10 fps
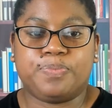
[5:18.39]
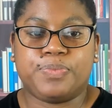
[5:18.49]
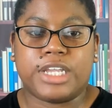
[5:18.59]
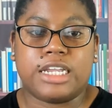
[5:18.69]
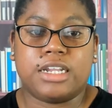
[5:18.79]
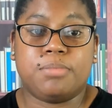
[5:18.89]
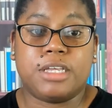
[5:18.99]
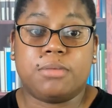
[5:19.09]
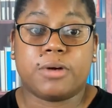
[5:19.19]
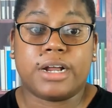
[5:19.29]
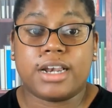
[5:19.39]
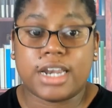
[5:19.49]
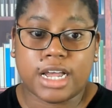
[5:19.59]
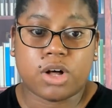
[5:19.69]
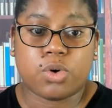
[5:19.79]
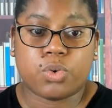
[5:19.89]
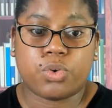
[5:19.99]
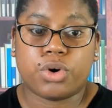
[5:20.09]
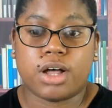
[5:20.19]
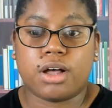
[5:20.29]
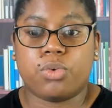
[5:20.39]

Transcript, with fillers: KDP Print now, uh,